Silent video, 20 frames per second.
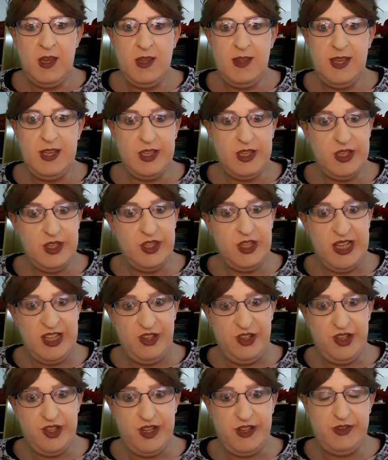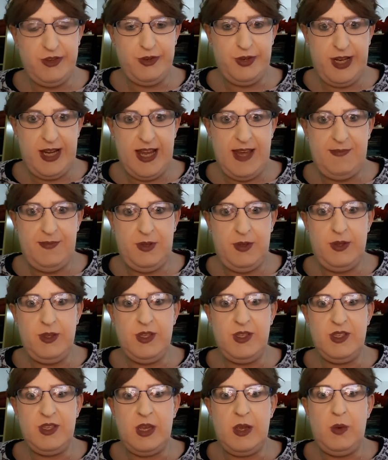This is introductory level,
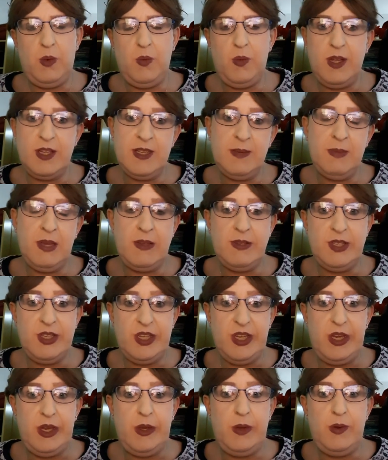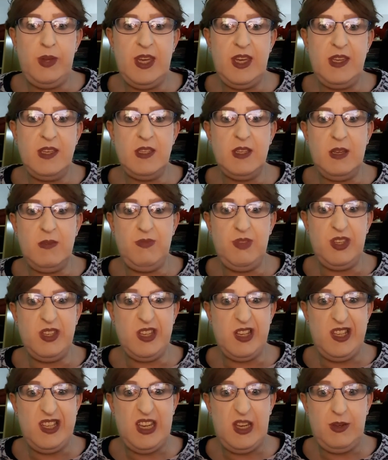so what I'm going to do is I'm just
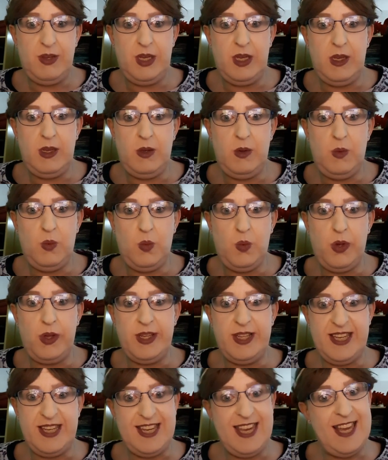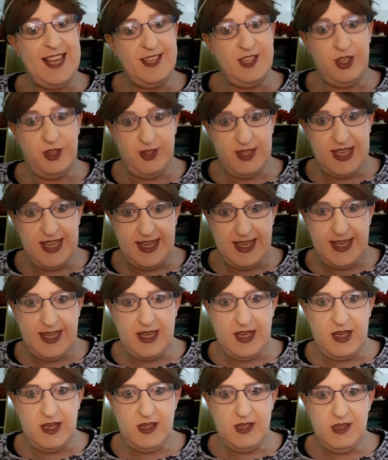going to tell you what it is you
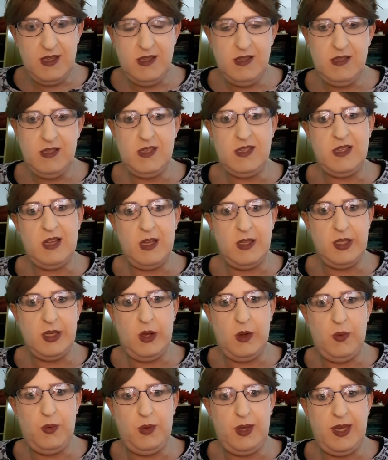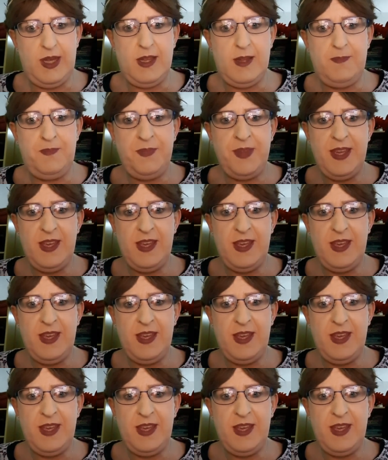need to start off with.